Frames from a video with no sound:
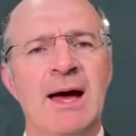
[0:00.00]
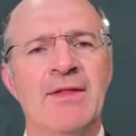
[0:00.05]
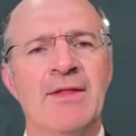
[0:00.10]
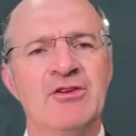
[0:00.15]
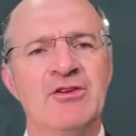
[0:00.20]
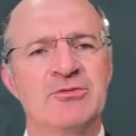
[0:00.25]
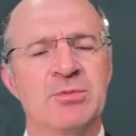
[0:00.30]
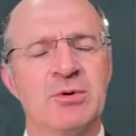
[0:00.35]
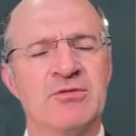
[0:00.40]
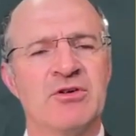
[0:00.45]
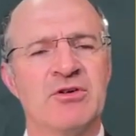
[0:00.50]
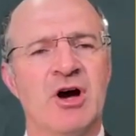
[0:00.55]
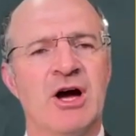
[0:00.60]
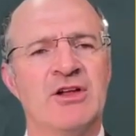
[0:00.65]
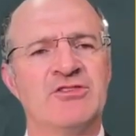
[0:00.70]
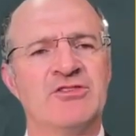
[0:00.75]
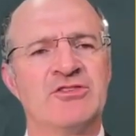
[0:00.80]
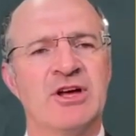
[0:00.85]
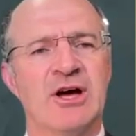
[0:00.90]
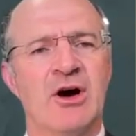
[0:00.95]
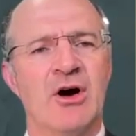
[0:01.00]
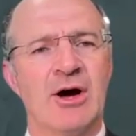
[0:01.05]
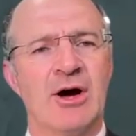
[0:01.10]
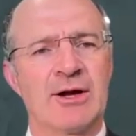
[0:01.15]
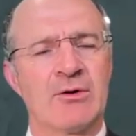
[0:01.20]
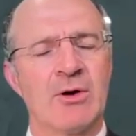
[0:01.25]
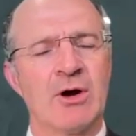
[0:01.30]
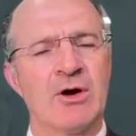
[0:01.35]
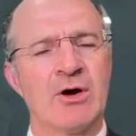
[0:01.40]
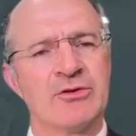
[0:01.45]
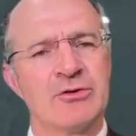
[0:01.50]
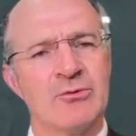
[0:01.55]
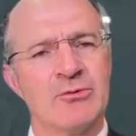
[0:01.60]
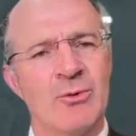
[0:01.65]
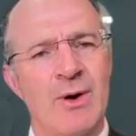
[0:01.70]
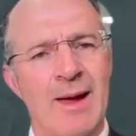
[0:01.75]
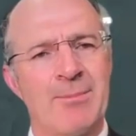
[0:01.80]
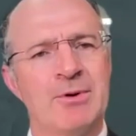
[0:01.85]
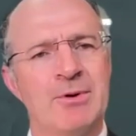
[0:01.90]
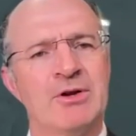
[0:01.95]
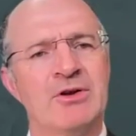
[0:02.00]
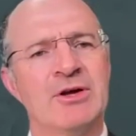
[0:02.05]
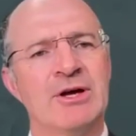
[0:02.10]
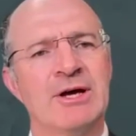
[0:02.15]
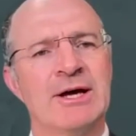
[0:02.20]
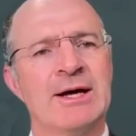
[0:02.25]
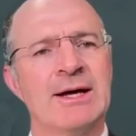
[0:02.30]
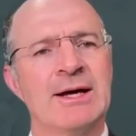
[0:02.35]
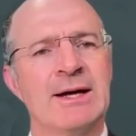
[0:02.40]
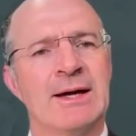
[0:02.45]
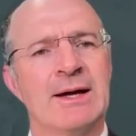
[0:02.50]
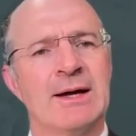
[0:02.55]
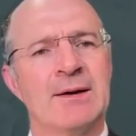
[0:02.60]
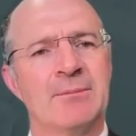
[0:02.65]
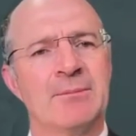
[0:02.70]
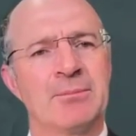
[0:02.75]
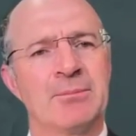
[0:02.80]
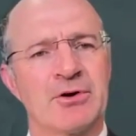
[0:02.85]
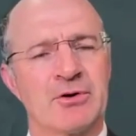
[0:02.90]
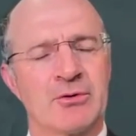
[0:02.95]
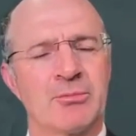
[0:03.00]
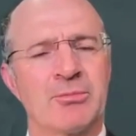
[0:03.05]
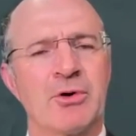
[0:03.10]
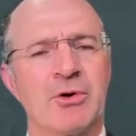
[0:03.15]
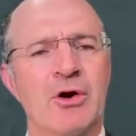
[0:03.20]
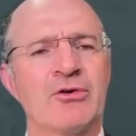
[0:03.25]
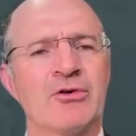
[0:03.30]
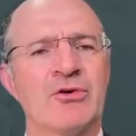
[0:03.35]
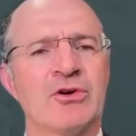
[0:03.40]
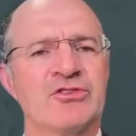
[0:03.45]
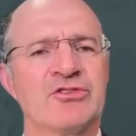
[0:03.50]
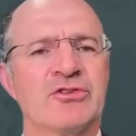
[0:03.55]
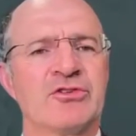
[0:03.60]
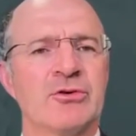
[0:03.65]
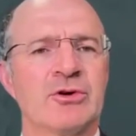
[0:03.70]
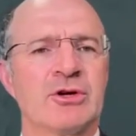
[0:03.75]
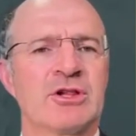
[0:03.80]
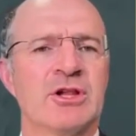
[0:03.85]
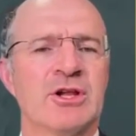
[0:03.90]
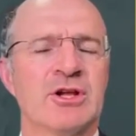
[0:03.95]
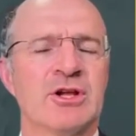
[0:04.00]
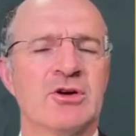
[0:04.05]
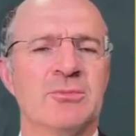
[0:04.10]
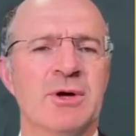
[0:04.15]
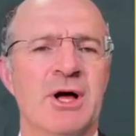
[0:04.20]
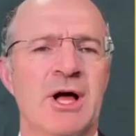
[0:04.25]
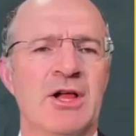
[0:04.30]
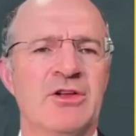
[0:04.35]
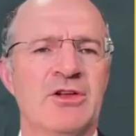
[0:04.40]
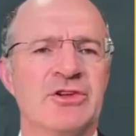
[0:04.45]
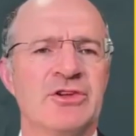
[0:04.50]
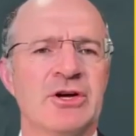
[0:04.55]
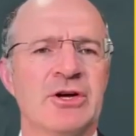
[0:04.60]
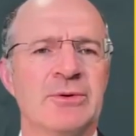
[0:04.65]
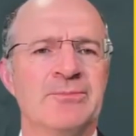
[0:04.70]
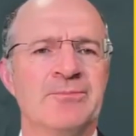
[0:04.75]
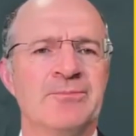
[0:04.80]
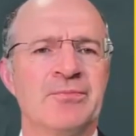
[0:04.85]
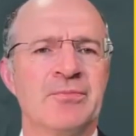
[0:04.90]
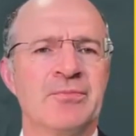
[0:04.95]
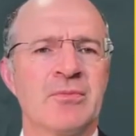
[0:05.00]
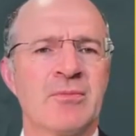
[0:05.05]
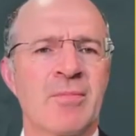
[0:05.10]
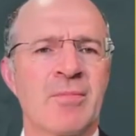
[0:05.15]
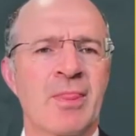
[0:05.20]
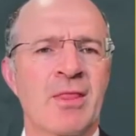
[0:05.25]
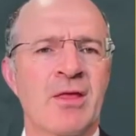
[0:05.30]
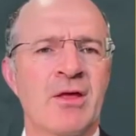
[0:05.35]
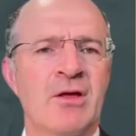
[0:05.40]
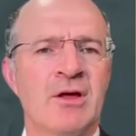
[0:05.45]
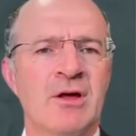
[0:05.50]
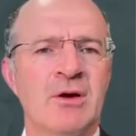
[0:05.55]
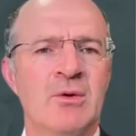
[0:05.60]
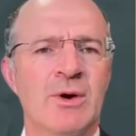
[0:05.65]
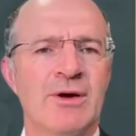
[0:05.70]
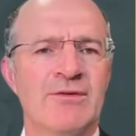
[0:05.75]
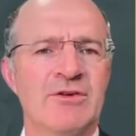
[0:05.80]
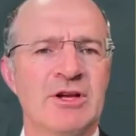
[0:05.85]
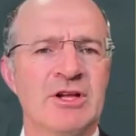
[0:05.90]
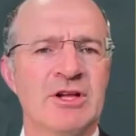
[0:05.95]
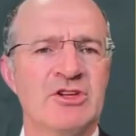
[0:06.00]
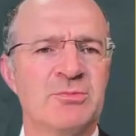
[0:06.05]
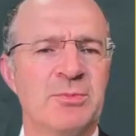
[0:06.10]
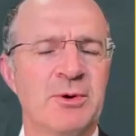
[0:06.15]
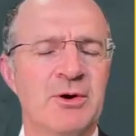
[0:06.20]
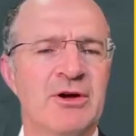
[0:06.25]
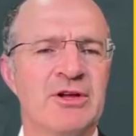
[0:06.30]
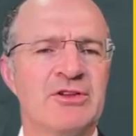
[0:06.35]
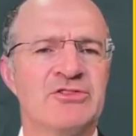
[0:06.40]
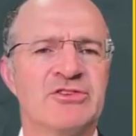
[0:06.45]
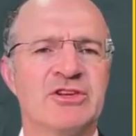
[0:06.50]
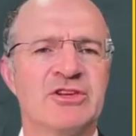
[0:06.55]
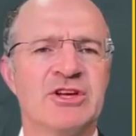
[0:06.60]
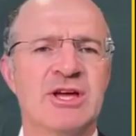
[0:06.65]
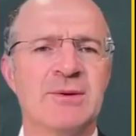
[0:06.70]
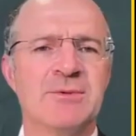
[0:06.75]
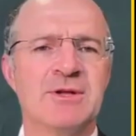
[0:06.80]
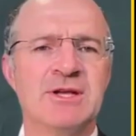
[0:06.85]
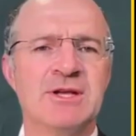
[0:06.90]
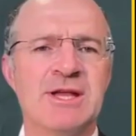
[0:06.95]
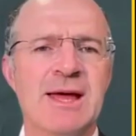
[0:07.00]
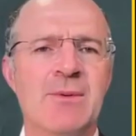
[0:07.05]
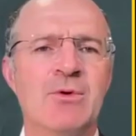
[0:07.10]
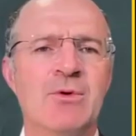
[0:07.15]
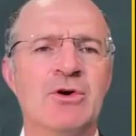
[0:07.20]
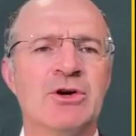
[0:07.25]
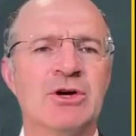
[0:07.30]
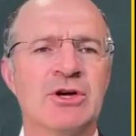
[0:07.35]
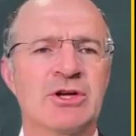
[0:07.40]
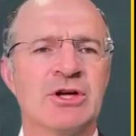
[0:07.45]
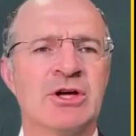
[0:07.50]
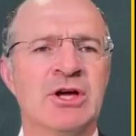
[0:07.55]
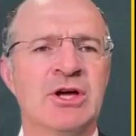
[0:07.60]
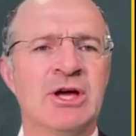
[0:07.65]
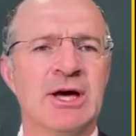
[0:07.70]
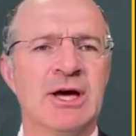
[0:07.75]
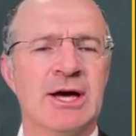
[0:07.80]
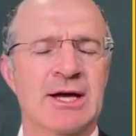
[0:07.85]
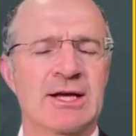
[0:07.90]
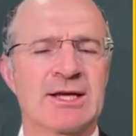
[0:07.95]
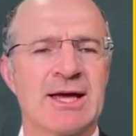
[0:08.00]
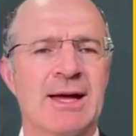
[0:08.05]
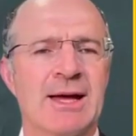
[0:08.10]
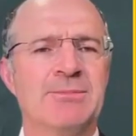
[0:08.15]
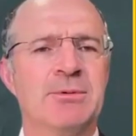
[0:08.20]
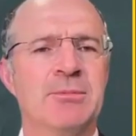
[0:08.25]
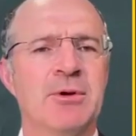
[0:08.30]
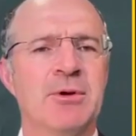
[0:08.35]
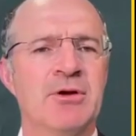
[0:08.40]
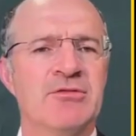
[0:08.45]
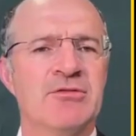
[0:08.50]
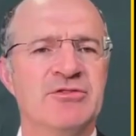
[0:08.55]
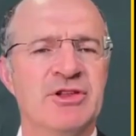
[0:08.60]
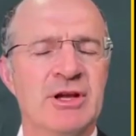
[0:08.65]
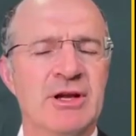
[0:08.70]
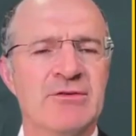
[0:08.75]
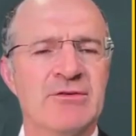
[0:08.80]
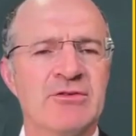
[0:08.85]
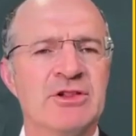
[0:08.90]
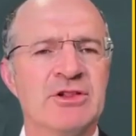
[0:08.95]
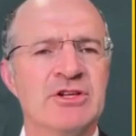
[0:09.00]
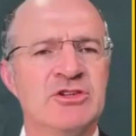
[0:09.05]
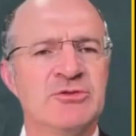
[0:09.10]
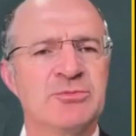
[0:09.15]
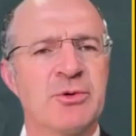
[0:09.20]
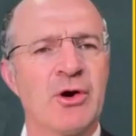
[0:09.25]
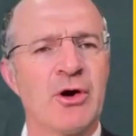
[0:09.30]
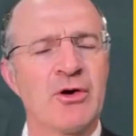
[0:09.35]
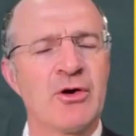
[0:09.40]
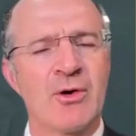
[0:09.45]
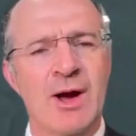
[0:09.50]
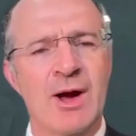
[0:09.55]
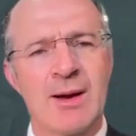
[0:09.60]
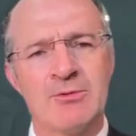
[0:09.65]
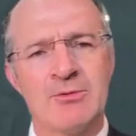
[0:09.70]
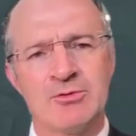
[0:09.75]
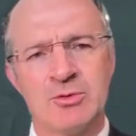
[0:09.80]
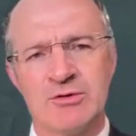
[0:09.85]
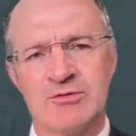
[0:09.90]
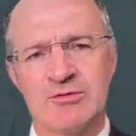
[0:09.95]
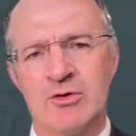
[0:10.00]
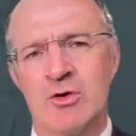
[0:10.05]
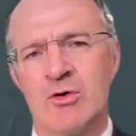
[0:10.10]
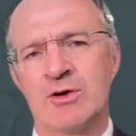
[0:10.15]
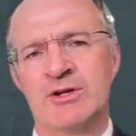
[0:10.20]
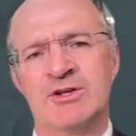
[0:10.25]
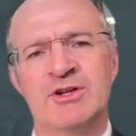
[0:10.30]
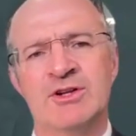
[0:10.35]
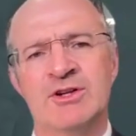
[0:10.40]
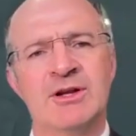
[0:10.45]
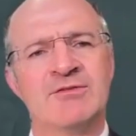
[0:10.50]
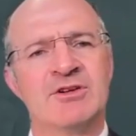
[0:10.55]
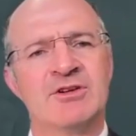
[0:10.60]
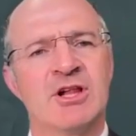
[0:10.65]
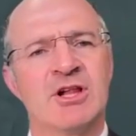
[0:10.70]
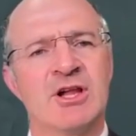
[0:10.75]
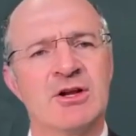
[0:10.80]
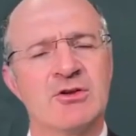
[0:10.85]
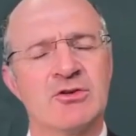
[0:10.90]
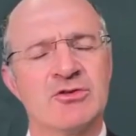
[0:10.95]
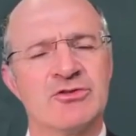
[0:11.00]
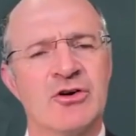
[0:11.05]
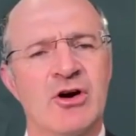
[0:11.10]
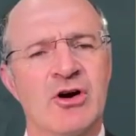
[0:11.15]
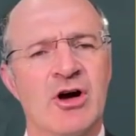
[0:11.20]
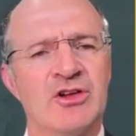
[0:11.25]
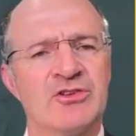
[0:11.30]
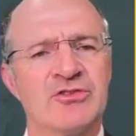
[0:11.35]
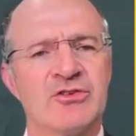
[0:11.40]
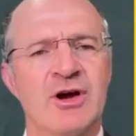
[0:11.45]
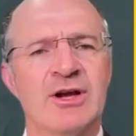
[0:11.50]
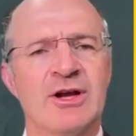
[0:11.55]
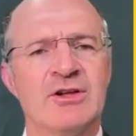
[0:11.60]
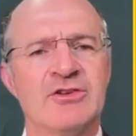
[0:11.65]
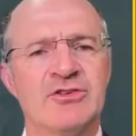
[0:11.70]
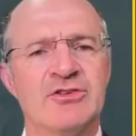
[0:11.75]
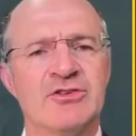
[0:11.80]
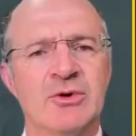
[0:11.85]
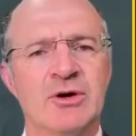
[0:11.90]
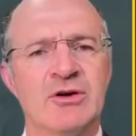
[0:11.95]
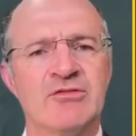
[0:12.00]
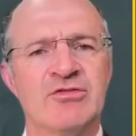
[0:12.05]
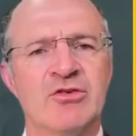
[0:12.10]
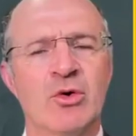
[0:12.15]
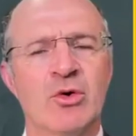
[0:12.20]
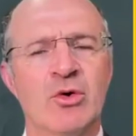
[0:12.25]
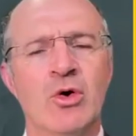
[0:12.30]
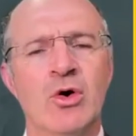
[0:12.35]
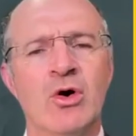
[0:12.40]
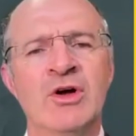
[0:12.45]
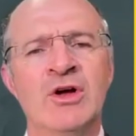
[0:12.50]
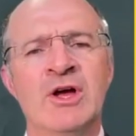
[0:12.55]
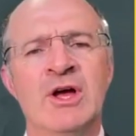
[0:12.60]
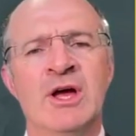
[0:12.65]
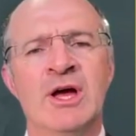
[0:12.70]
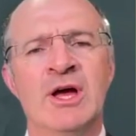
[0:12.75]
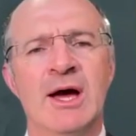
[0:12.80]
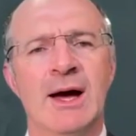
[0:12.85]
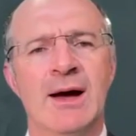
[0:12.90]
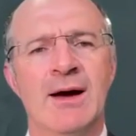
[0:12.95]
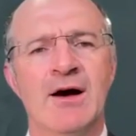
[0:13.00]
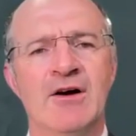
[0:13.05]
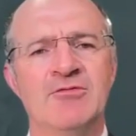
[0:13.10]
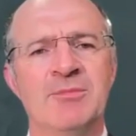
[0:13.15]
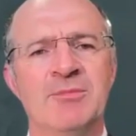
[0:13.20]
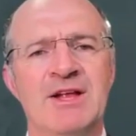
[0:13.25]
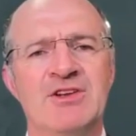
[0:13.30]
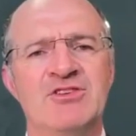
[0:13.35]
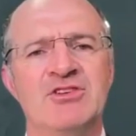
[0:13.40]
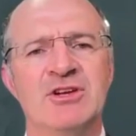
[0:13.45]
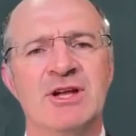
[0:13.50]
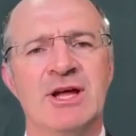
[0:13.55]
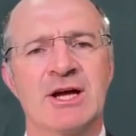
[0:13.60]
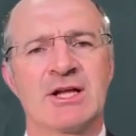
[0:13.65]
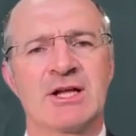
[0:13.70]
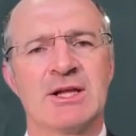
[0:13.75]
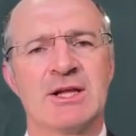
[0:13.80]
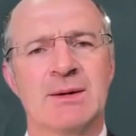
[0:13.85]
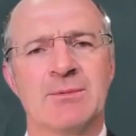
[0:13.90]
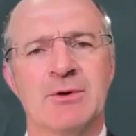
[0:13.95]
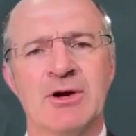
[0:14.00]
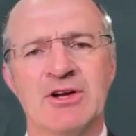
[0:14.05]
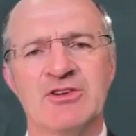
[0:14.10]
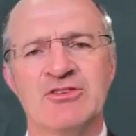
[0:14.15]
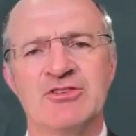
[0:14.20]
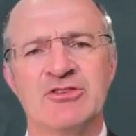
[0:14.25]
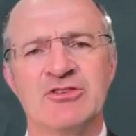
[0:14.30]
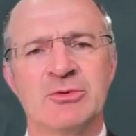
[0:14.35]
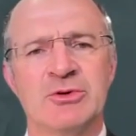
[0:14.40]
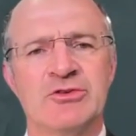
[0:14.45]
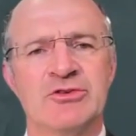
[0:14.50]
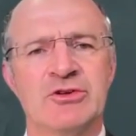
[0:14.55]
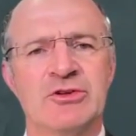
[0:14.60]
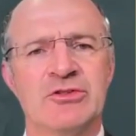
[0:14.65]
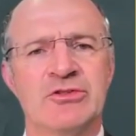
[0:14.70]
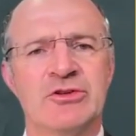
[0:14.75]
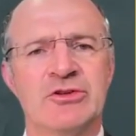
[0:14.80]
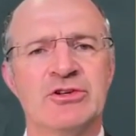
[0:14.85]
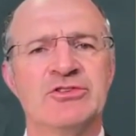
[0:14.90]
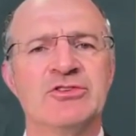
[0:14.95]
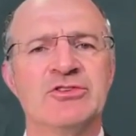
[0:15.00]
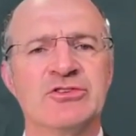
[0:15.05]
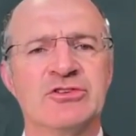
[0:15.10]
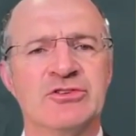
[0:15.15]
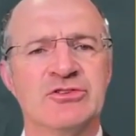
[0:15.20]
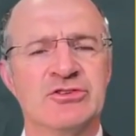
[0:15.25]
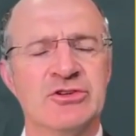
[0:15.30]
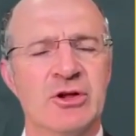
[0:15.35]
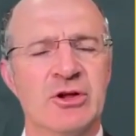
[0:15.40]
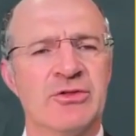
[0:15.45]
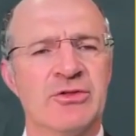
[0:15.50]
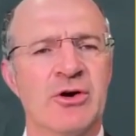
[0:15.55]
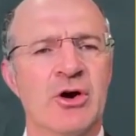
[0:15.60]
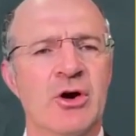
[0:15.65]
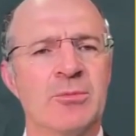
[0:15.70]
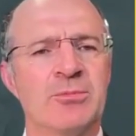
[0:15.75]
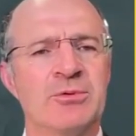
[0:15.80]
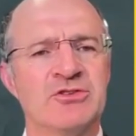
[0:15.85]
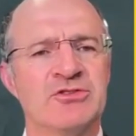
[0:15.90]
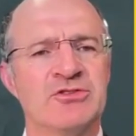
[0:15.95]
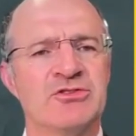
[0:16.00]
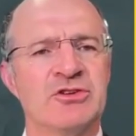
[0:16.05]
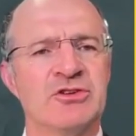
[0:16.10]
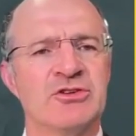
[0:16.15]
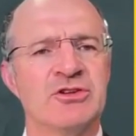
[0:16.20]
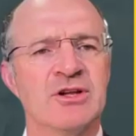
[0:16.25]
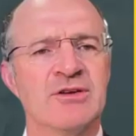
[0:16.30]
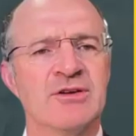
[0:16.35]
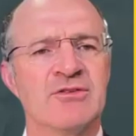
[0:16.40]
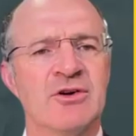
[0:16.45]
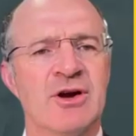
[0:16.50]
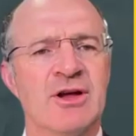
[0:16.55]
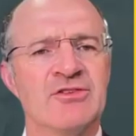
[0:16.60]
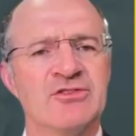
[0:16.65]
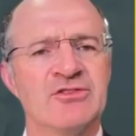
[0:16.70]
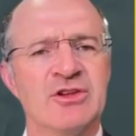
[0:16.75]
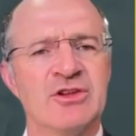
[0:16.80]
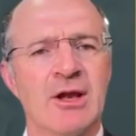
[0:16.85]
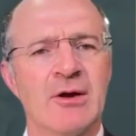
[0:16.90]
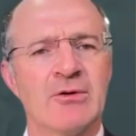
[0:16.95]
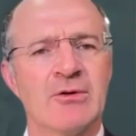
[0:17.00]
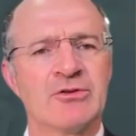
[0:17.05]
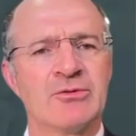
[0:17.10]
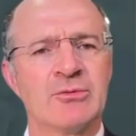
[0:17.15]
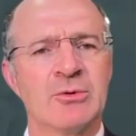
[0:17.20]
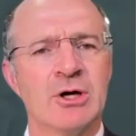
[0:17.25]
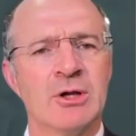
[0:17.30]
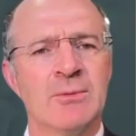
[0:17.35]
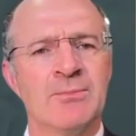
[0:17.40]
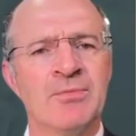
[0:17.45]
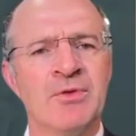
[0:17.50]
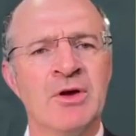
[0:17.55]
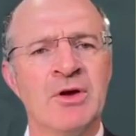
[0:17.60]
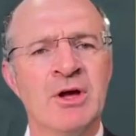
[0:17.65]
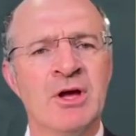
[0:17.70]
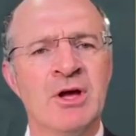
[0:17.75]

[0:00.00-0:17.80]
This provides a high growth and rapid progress through a clinical milestone. We have an experienced team and network capable of delivering these programs. We've already delivered clinical trials for 8214. I've mentioned our collaborations with Synthesis and Cell Therapies to deliver AdAlta as well.